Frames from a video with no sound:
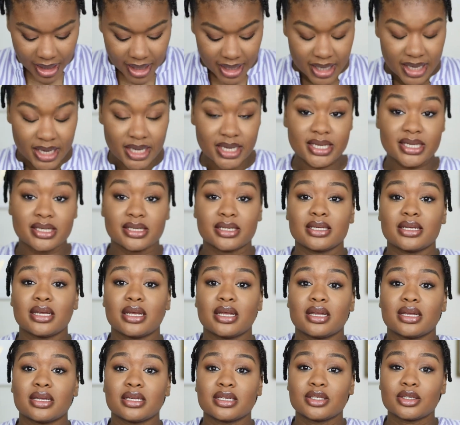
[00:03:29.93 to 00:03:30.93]
And
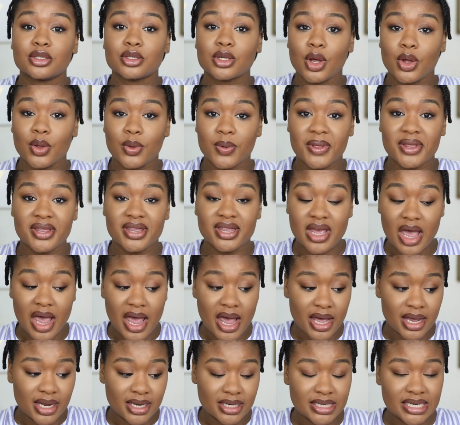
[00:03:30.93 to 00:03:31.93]
so
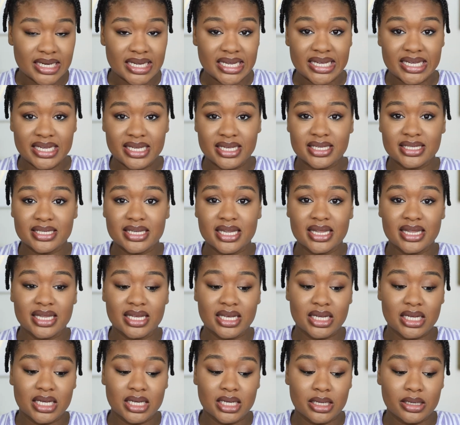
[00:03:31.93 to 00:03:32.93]
that is
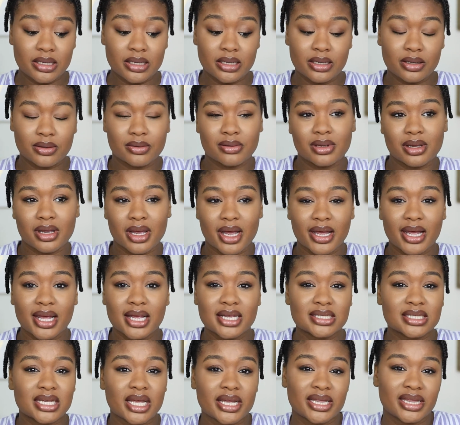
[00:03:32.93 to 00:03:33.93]
the, I
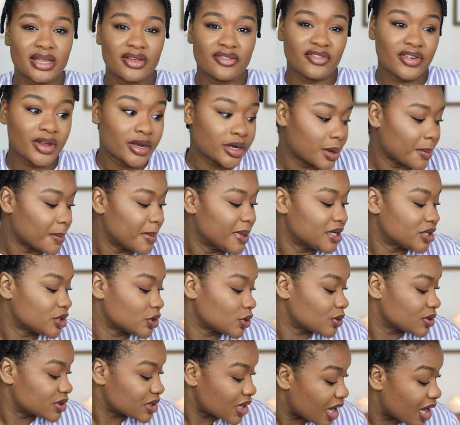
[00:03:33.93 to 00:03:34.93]
guess, like the
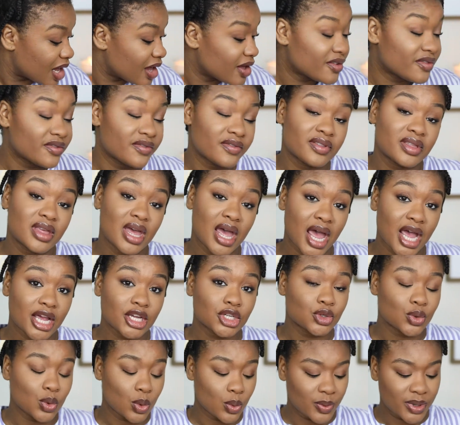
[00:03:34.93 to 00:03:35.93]
fundamentals of the
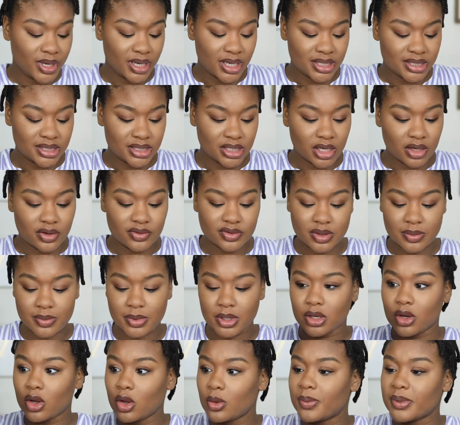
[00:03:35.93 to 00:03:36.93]
actual wig itself. So I'm
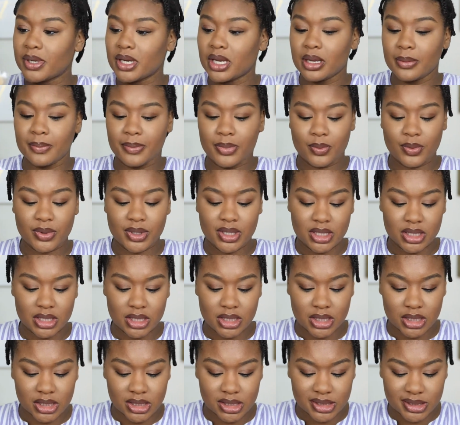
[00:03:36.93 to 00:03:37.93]
gonna open up one of
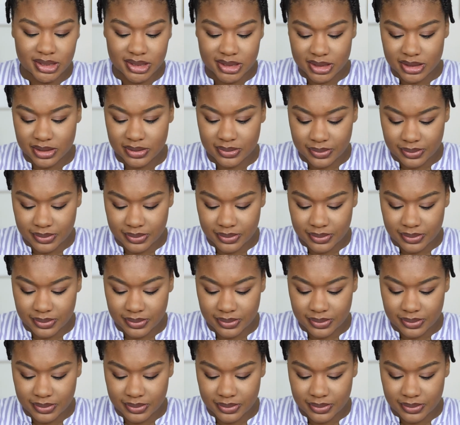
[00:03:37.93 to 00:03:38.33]
these.